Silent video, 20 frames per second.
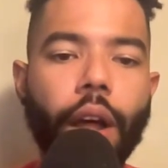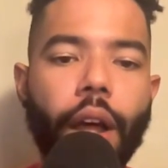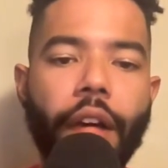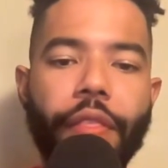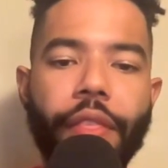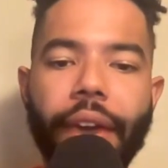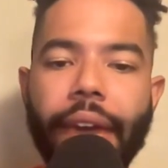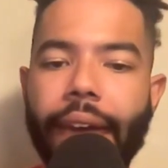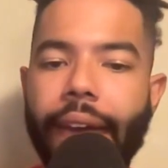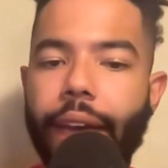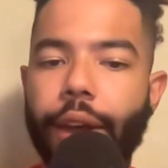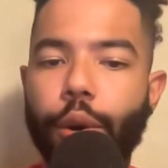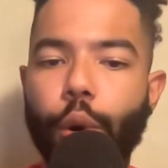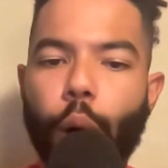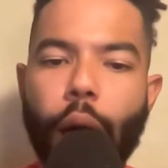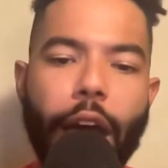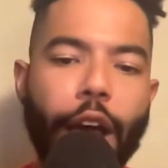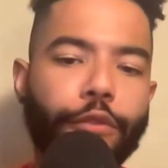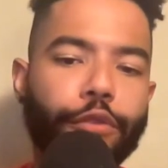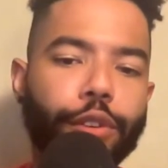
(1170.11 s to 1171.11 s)
They handle
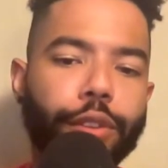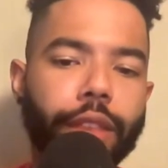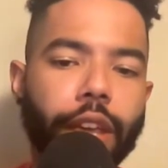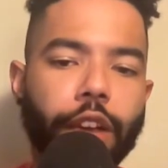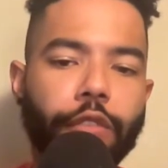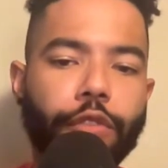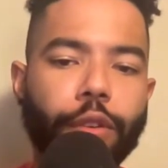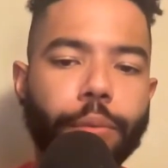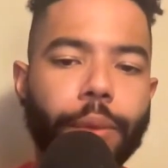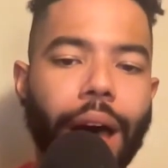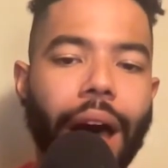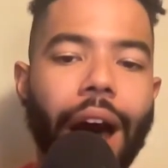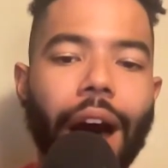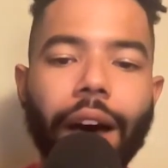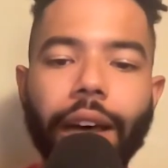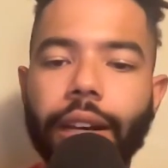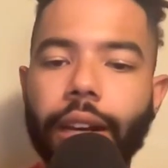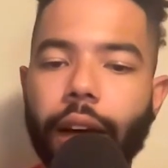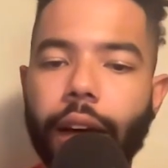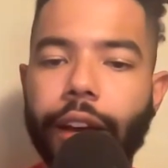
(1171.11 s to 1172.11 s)
everything from the
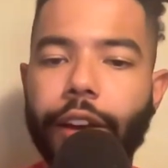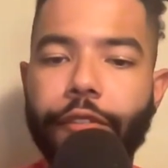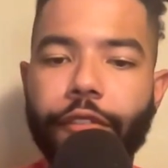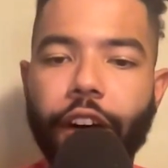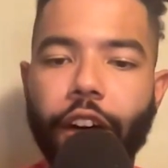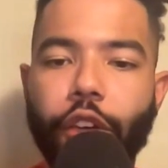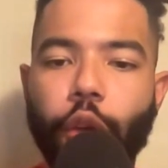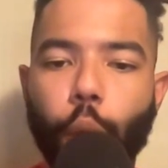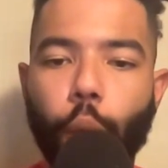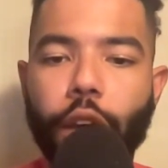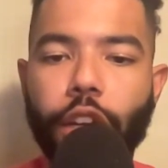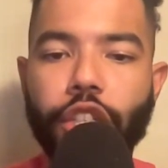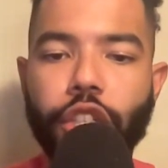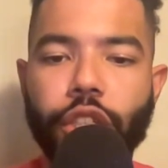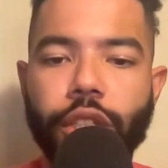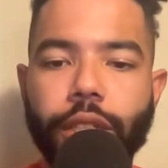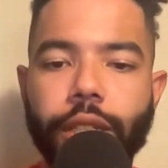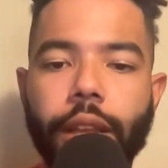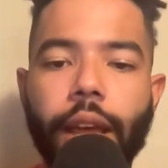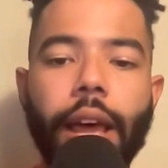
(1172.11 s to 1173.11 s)
online
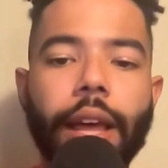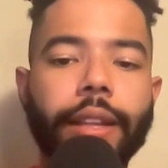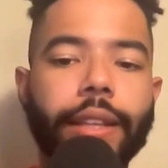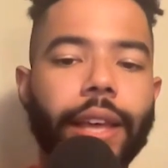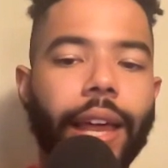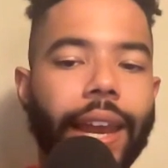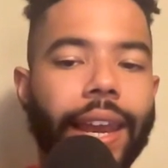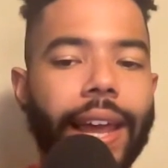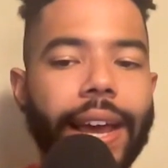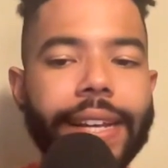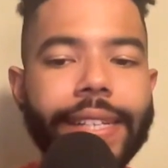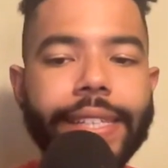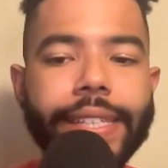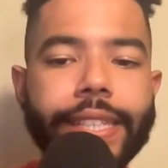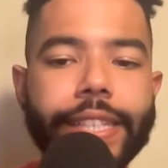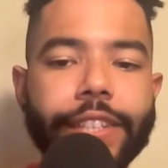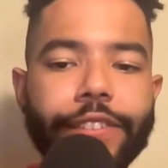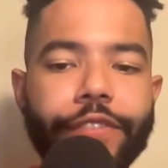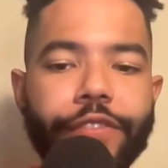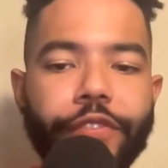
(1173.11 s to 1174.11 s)
evaluation to
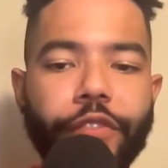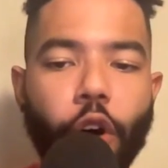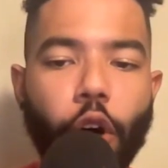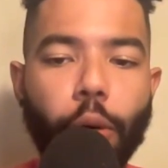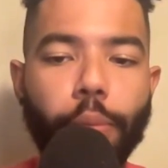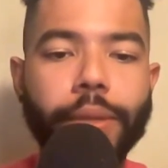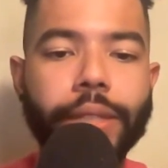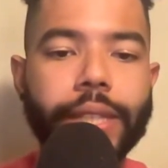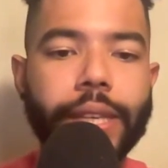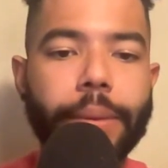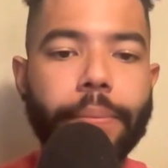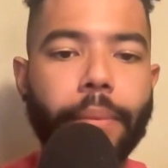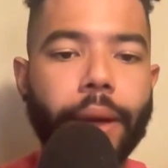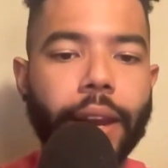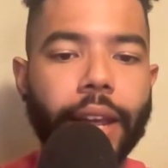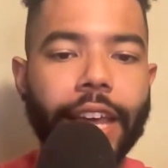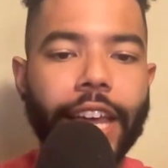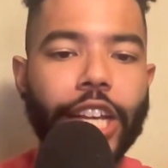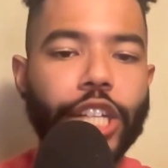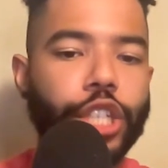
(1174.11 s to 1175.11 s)
licensed pharmacy
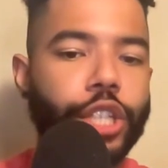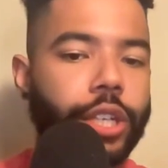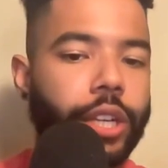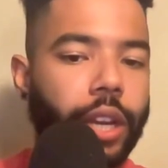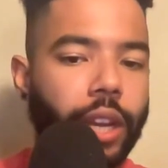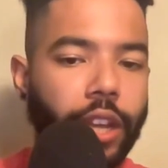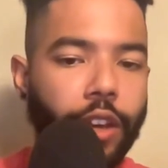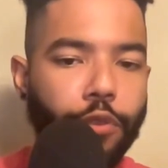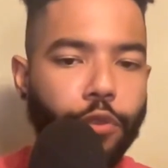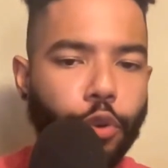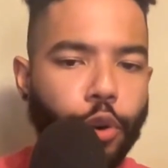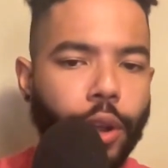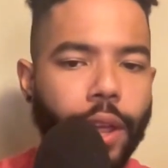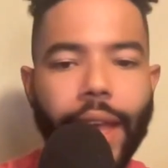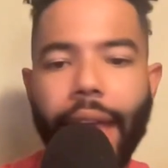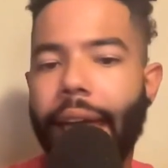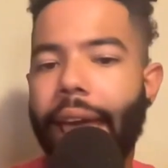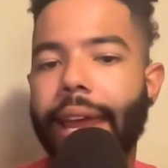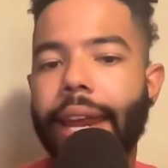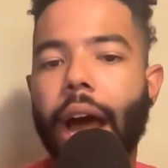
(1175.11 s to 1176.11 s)
medication delivery
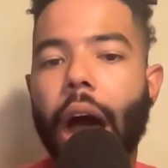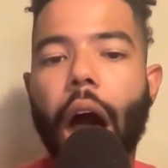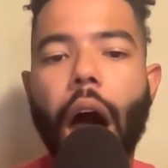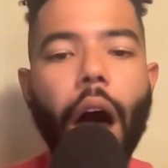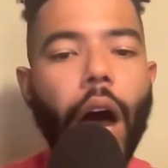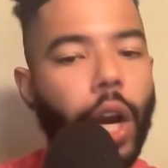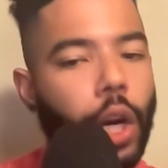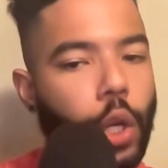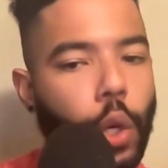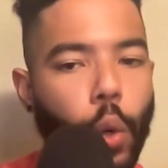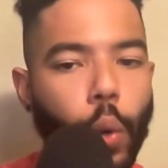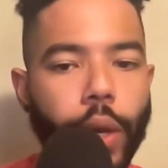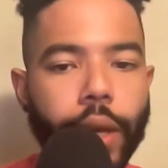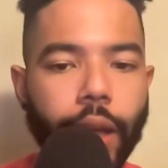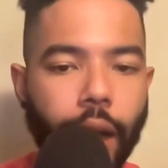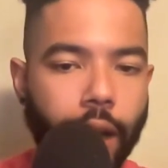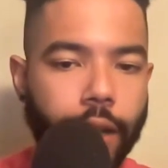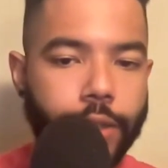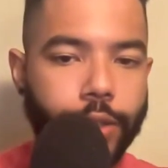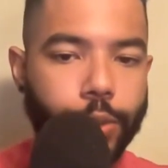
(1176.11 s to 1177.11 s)
and ongoing
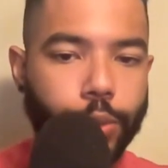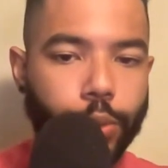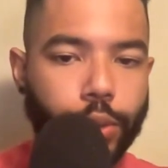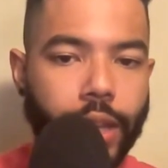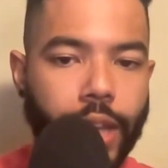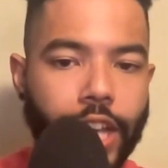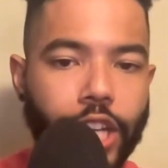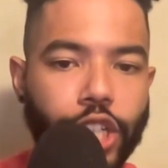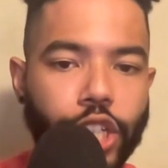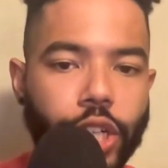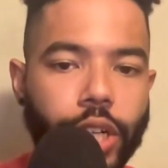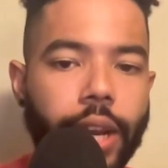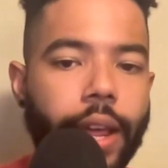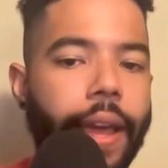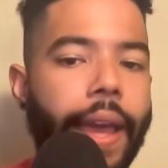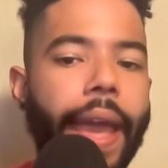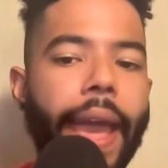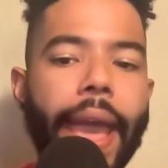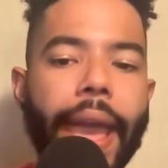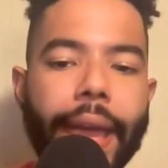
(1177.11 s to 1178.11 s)
consultation
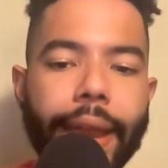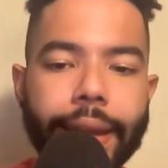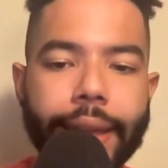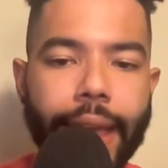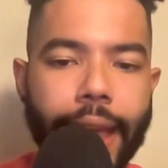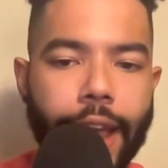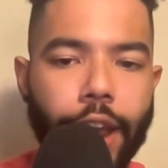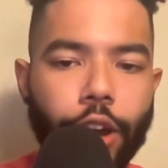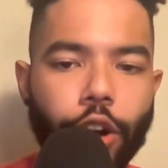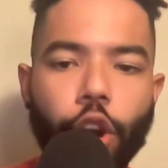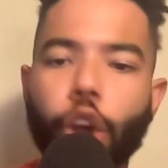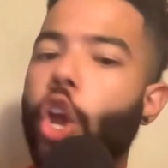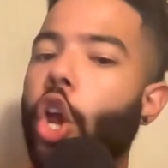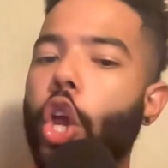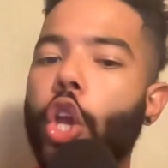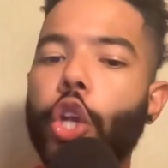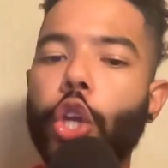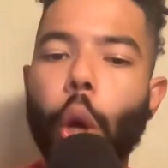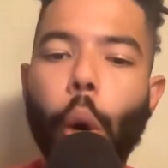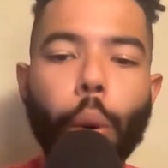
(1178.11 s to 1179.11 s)
and care
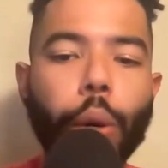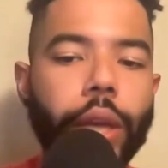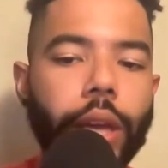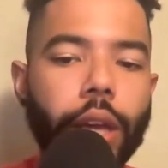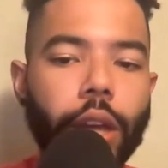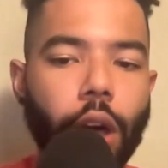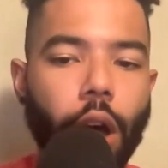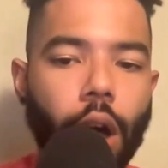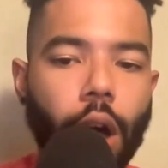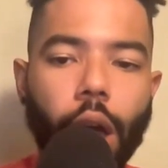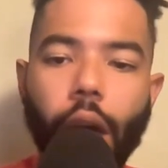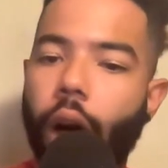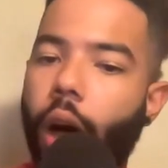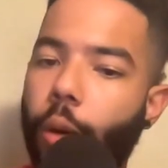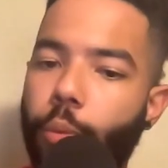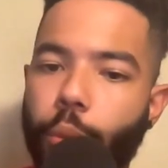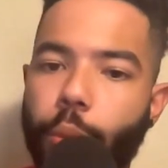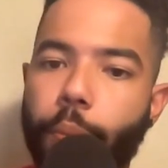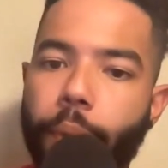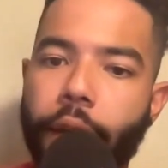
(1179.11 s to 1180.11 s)
Don't get caught
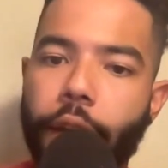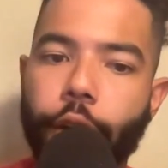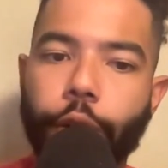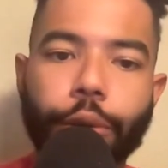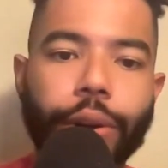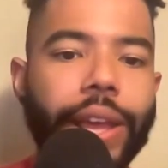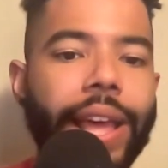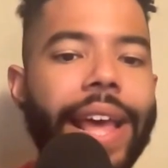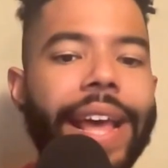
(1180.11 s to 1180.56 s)
unprepared.